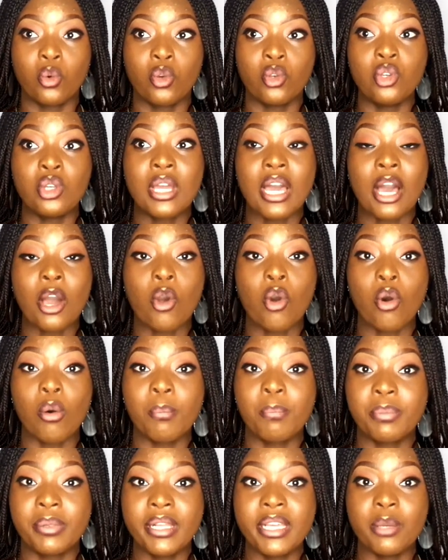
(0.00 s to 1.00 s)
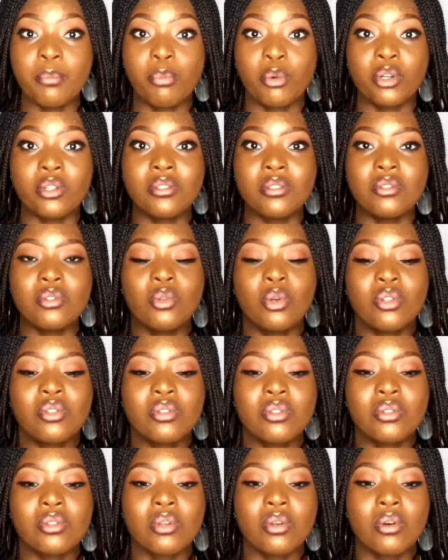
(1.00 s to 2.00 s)
You can complain, but not
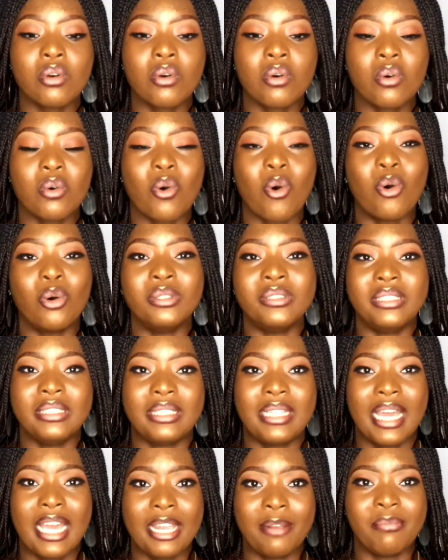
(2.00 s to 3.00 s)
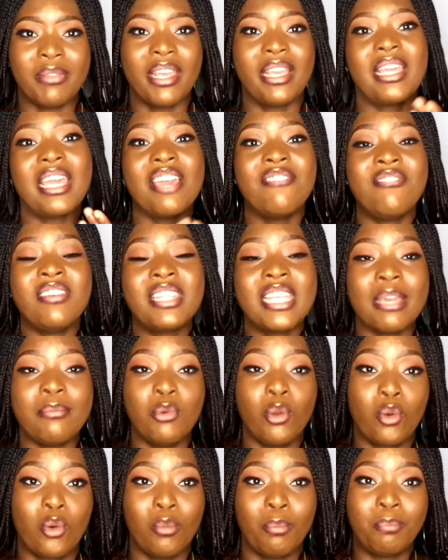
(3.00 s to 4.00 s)
all the time, like every time
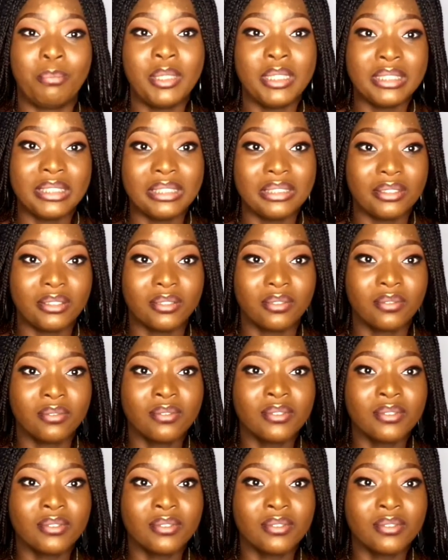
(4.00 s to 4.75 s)
you're complaining.